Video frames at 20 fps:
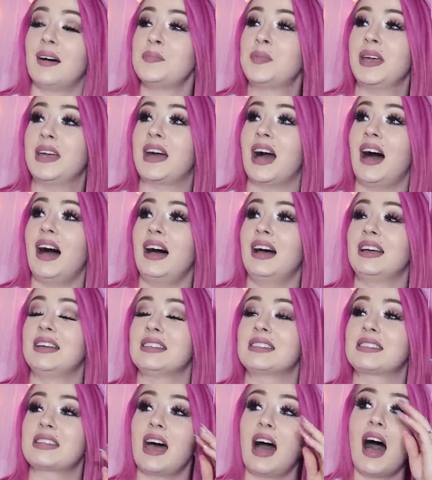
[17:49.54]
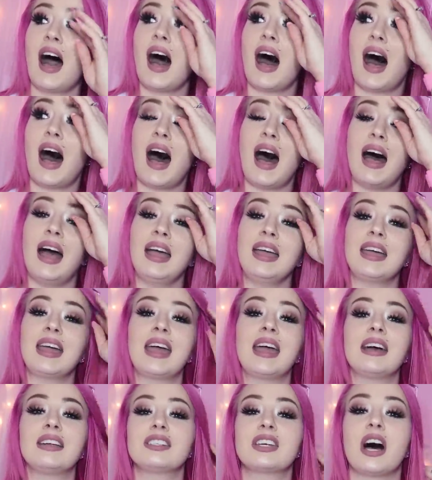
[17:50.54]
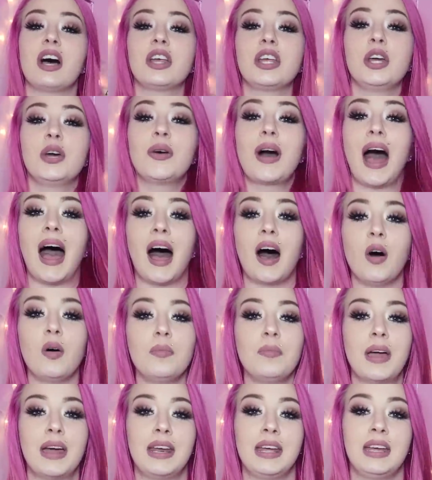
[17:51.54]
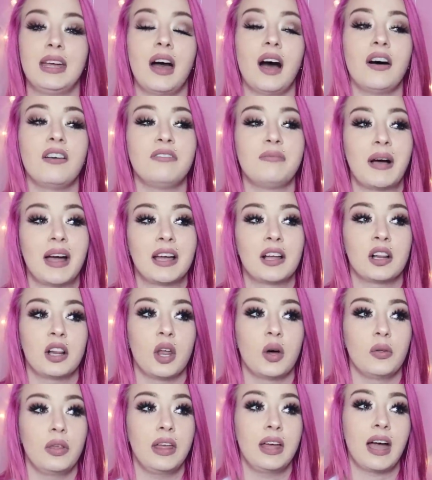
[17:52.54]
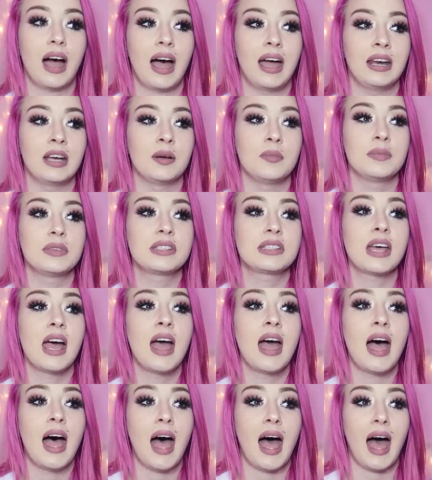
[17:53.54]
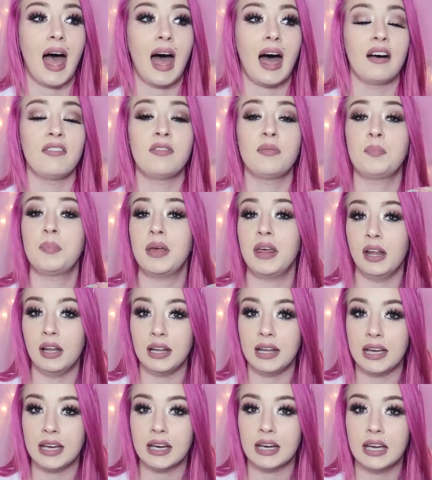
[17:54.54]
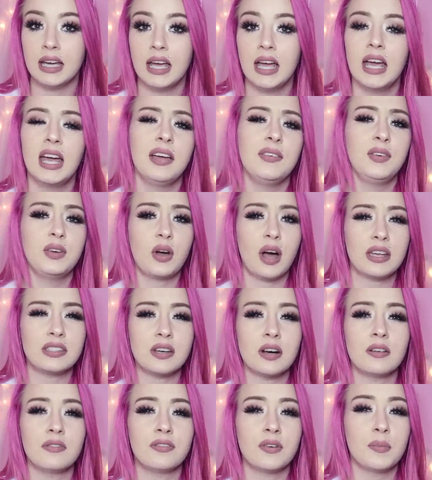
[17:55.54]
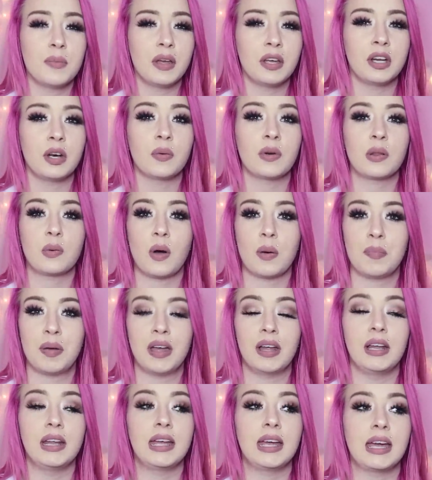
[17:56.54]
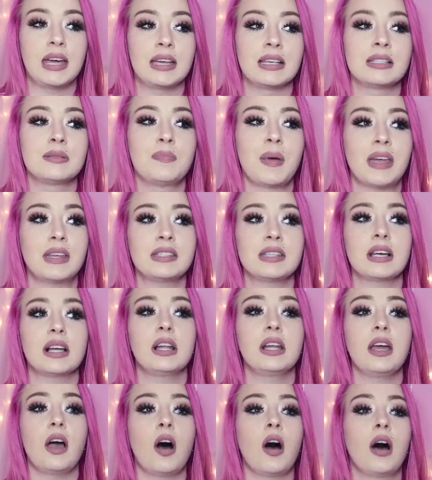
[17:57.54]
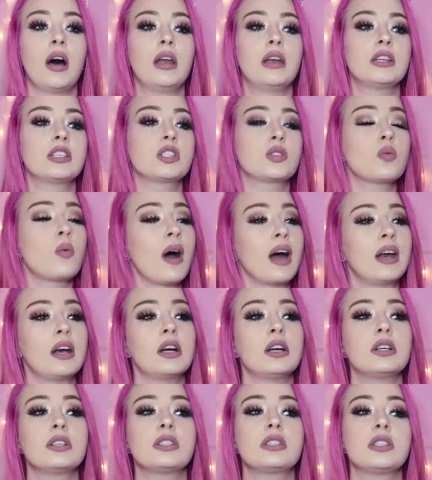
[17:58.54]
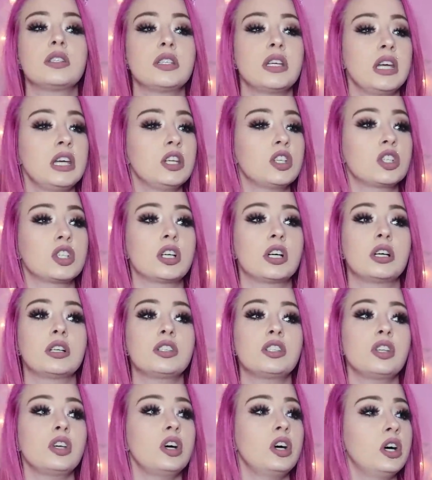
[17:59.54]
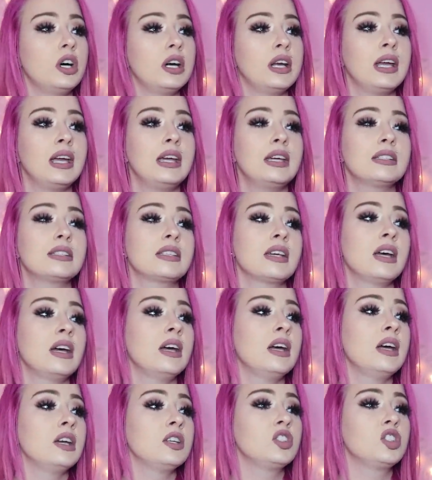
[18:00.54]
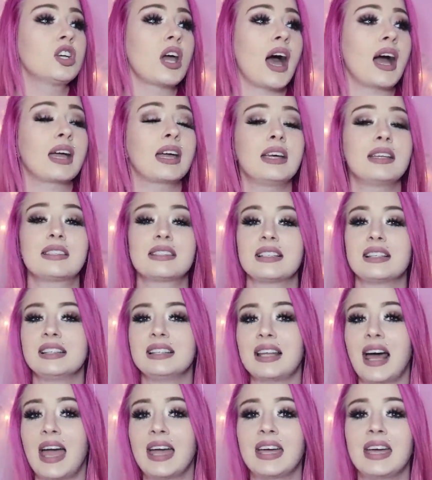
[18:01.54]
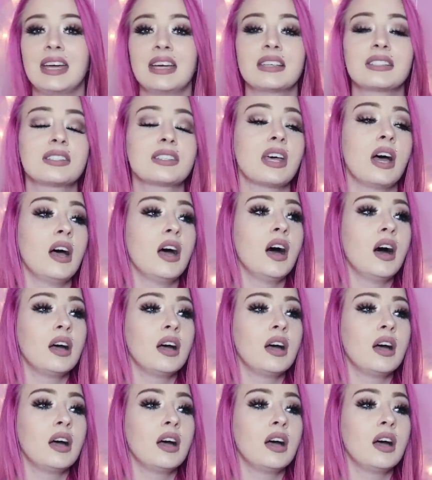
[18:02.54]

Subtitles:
because I can't tell you how many of my clothing items have pilling. If you guys aren't familiar with what pilling is, basically on sweaters, t-shirts, hoodies, jackets, leggings,